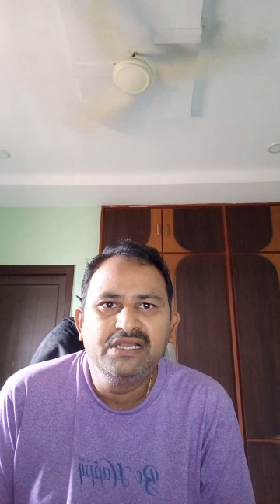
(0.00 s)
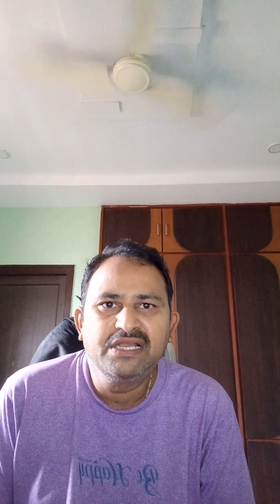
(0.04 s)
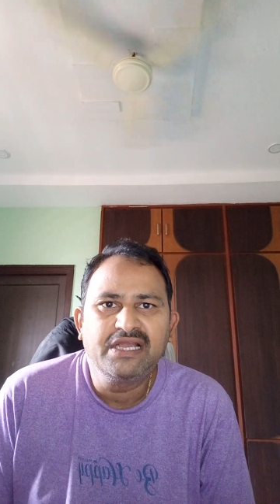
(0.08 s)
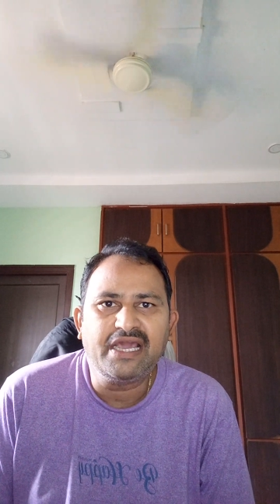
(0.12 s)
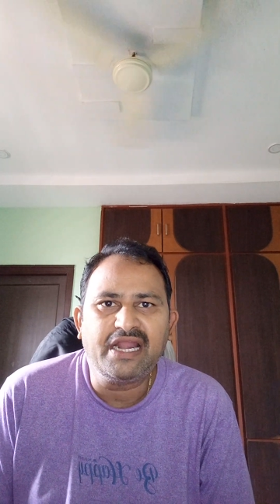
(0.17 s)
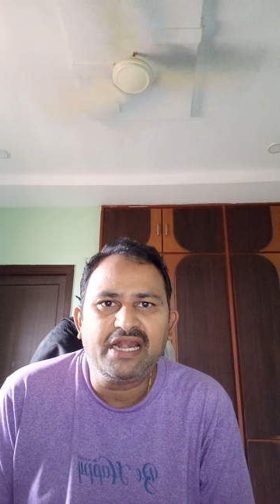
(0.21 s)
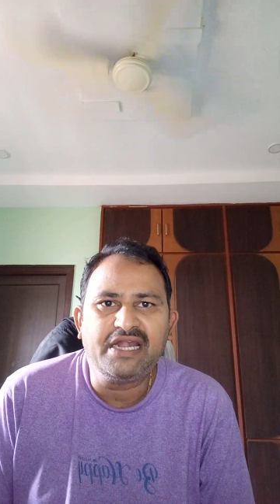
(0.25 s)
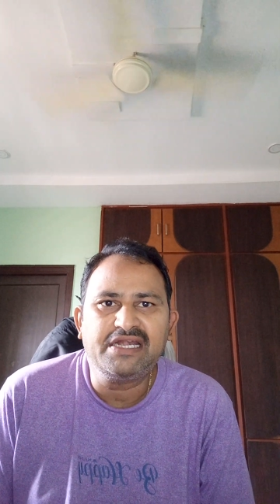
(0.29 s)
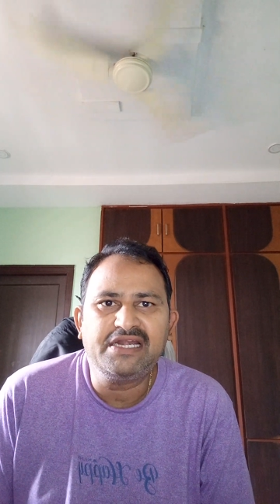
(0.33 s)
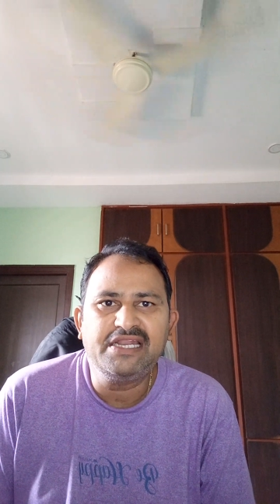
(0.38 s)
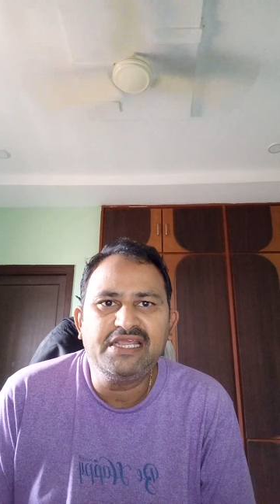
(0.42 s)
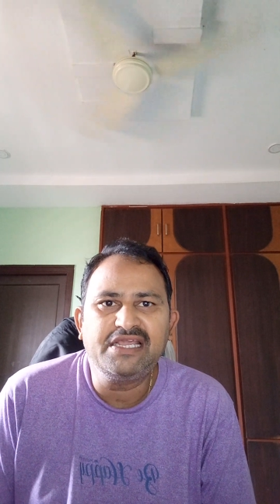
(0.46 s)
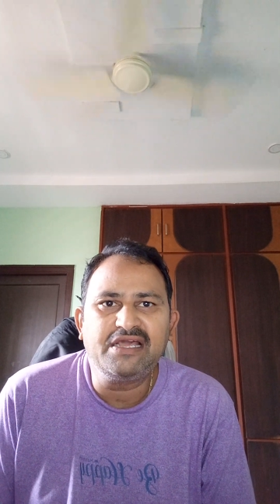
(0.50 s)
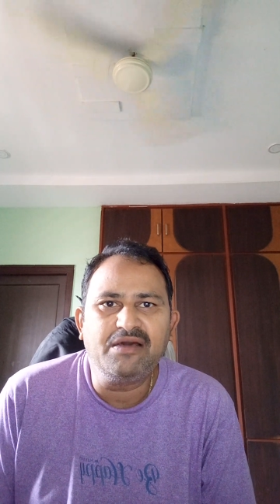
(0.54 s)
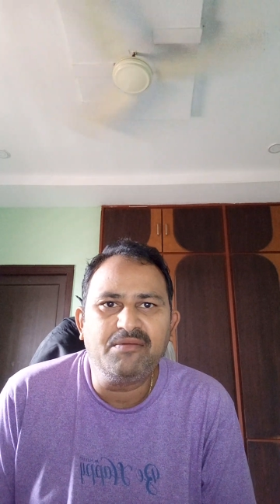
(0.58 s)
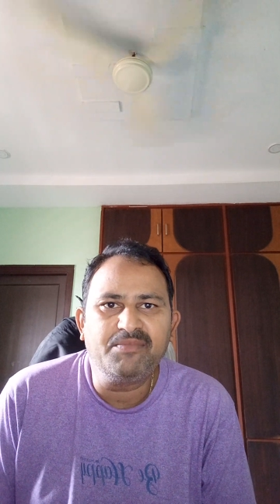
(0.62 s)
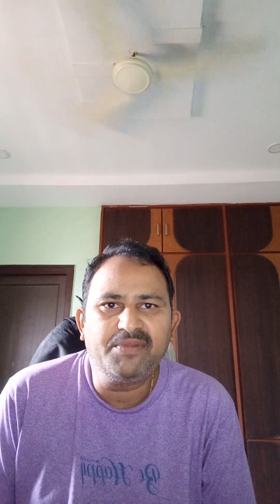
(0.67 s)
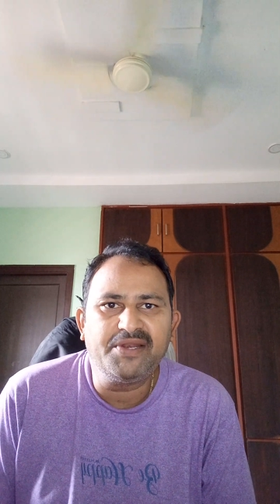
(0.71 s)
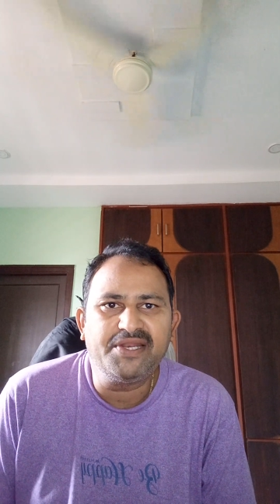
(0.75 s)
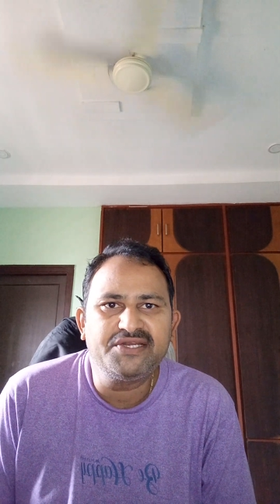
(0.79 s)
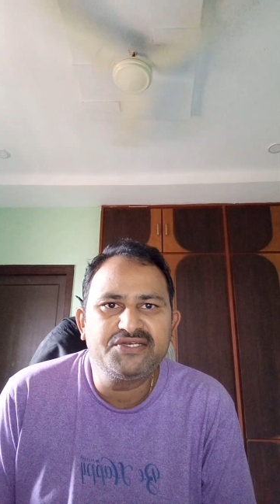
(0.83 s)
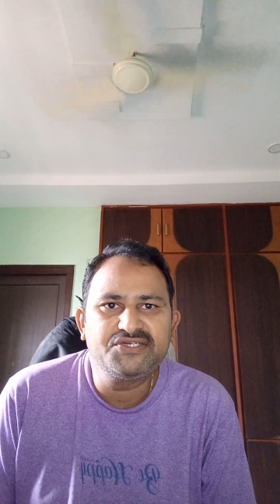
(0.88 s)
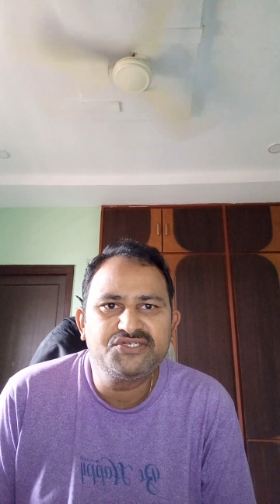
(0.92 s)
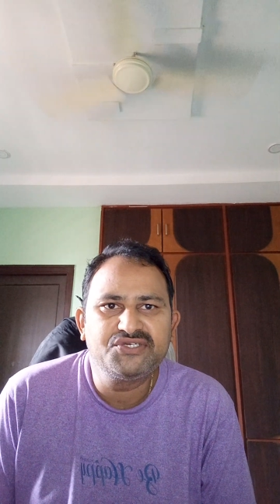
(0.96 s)
correctly
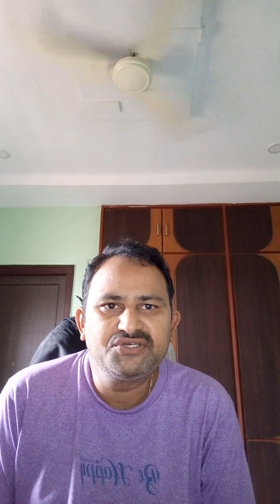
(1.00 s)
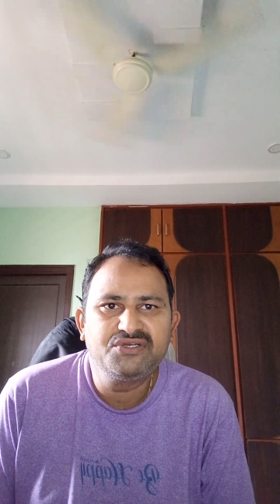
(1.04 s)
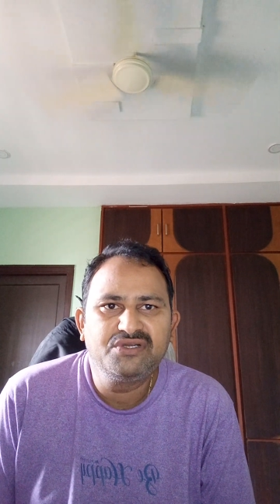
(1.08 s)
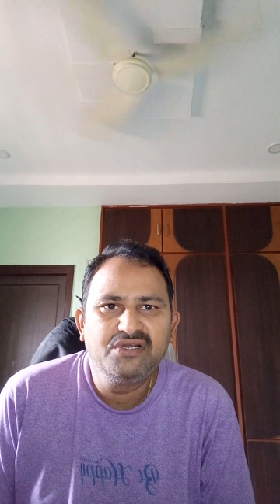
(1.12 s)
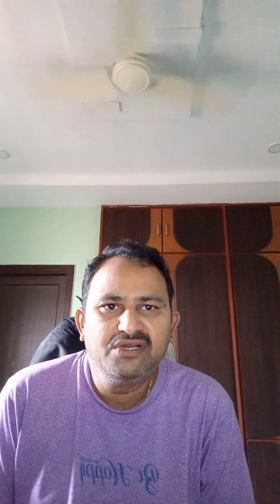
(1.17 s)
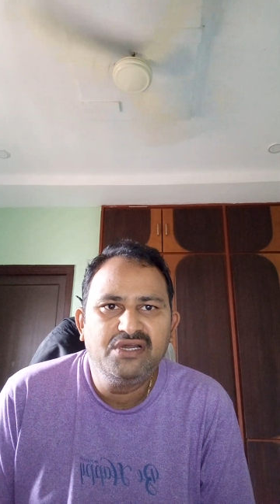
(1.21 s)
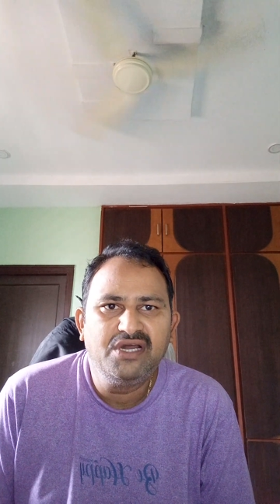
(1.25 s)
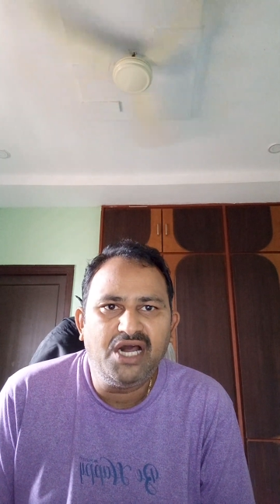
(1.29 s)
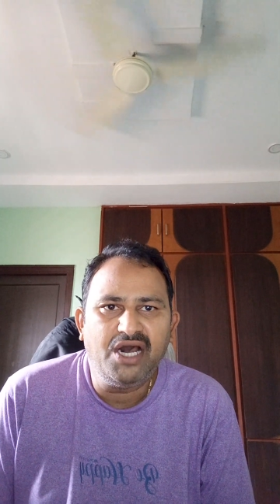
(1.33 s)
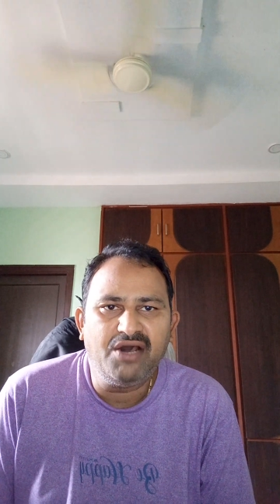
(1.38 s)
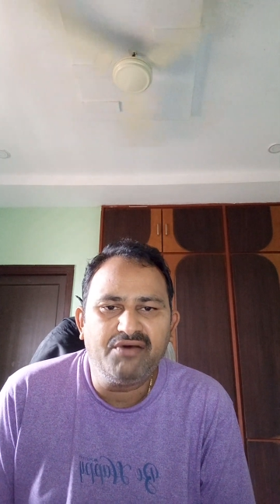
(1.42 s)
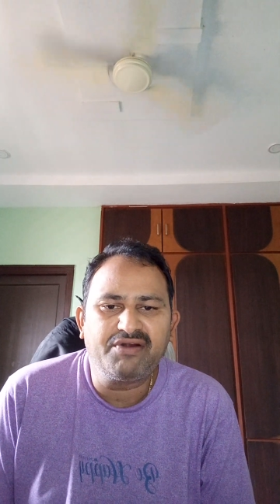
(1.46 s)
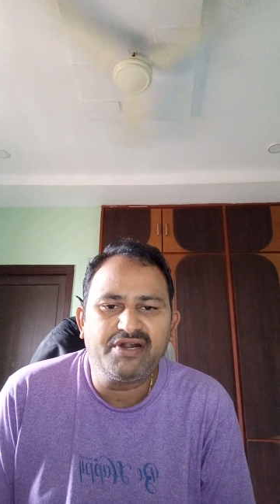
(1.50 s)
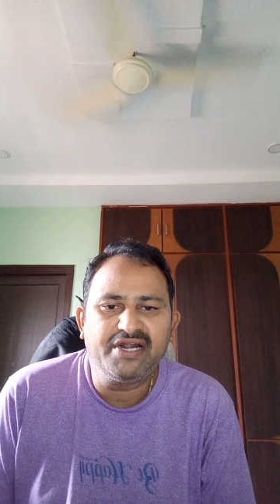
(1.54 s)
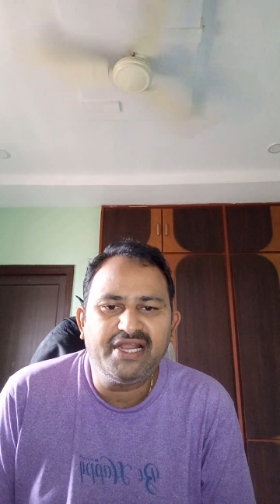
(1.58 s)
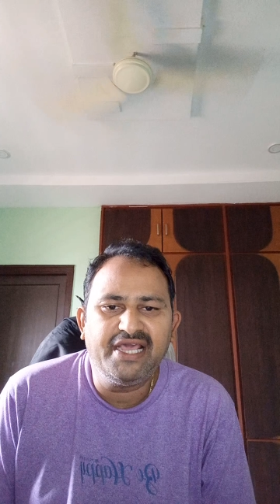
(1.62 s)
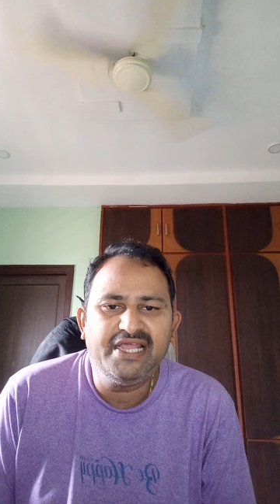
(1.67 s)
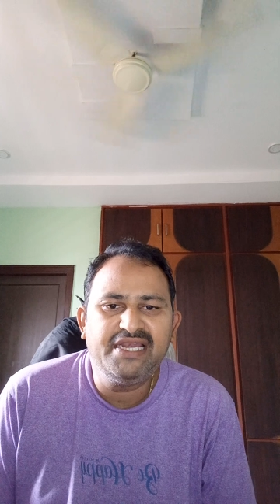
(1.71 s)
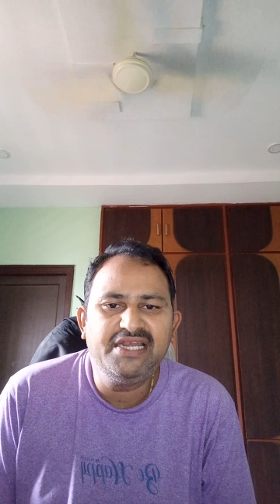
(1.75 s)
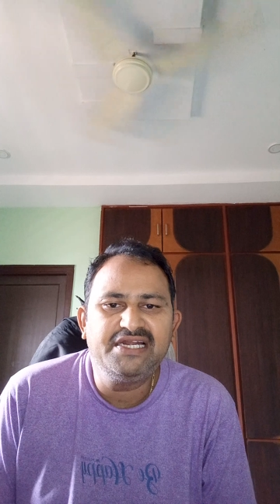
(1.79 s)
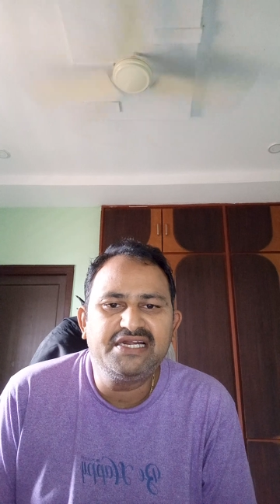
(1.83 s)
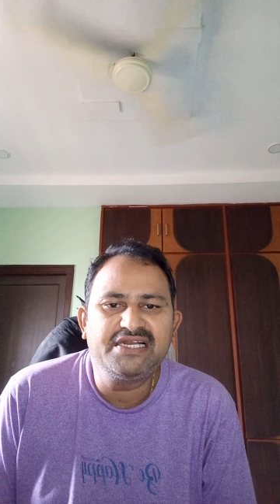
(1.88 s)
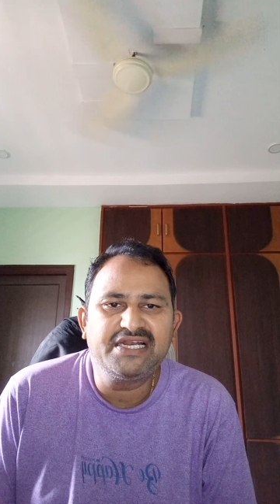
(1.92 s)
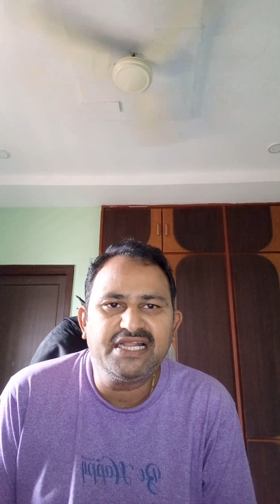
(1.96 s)
complete our
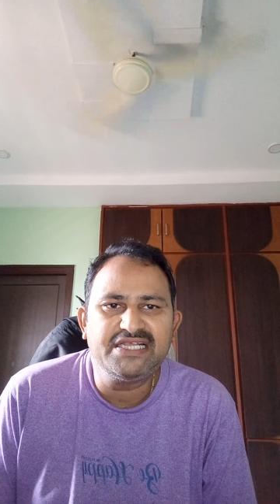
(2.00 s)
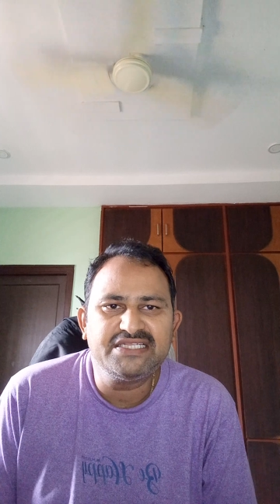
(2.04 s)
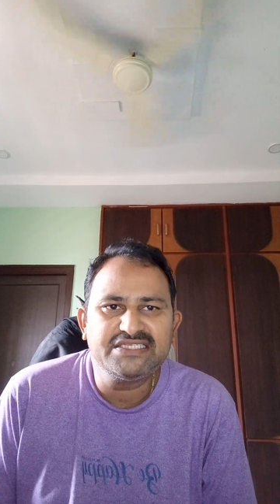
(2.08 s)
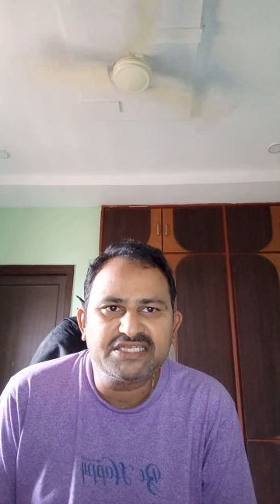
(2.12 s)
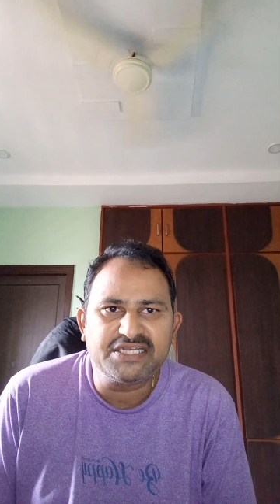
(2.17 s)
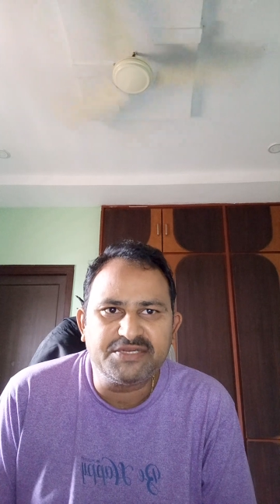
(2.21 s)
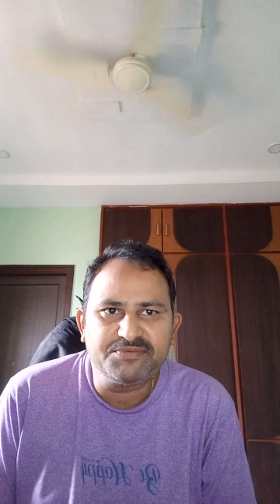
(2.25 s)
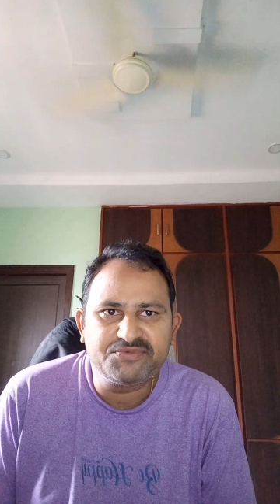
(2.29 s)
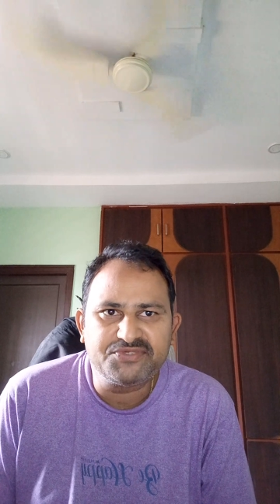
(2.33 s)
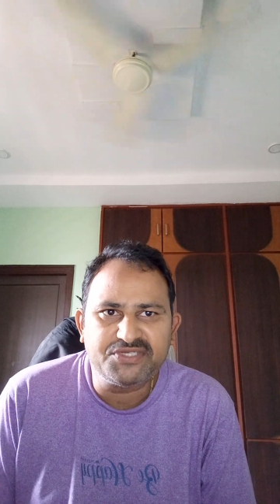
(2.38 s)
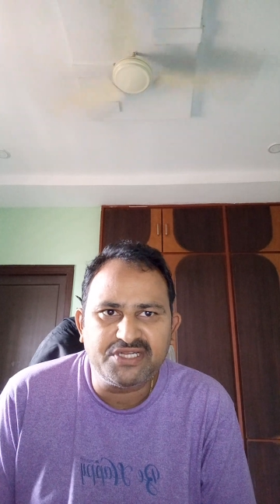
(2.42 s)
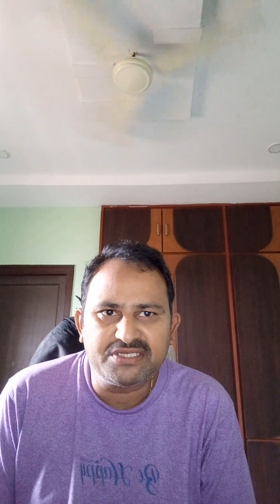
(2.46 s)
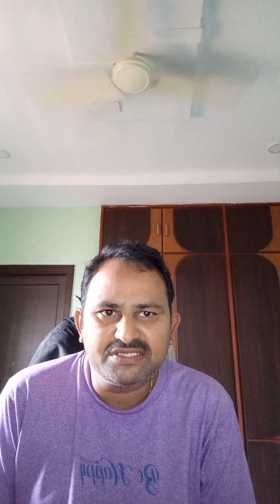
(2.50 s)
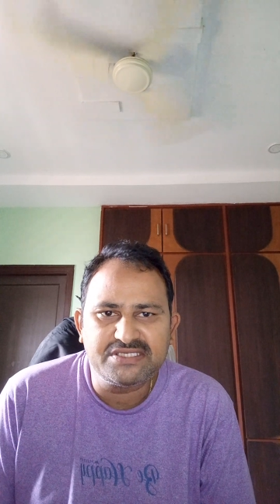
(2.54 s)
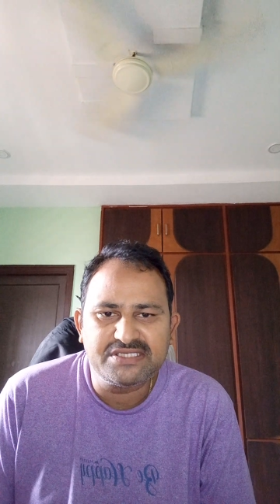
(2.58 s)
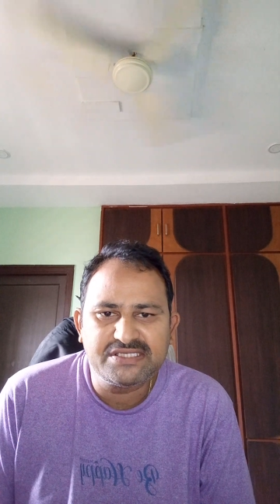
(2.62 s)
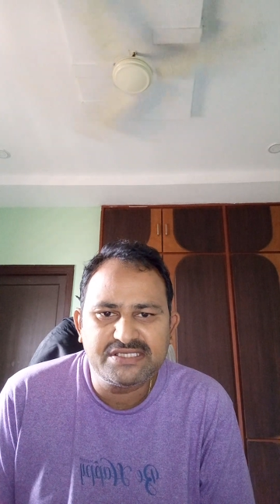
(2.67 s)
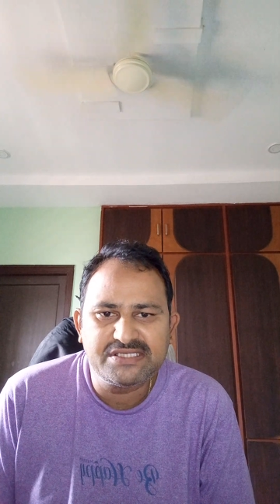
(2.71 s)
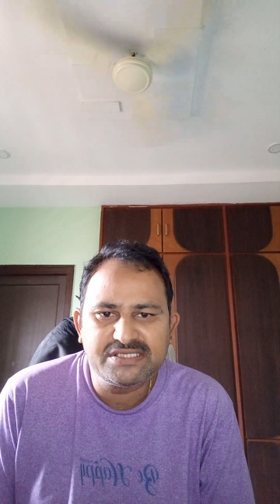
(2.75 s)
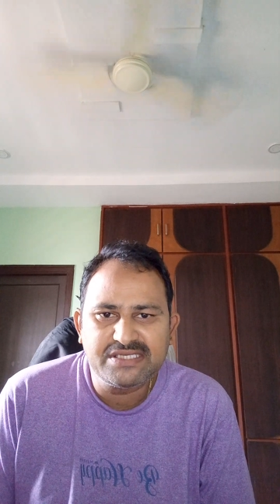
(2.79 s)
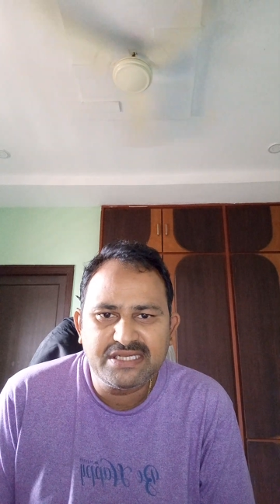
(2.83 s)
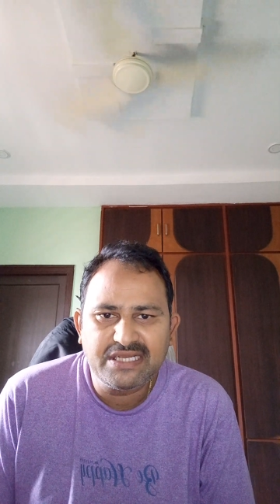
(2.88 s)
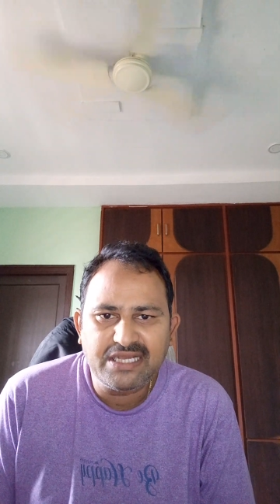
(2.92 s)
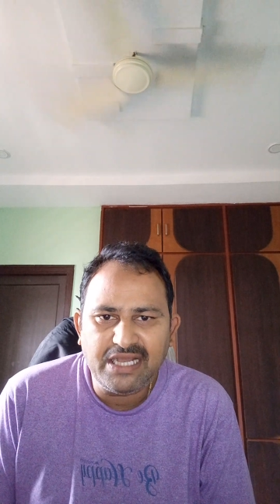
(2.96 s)
daily
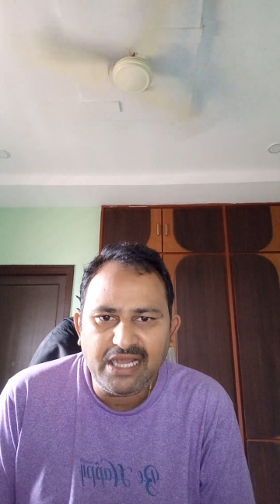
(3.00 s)
transcriptions,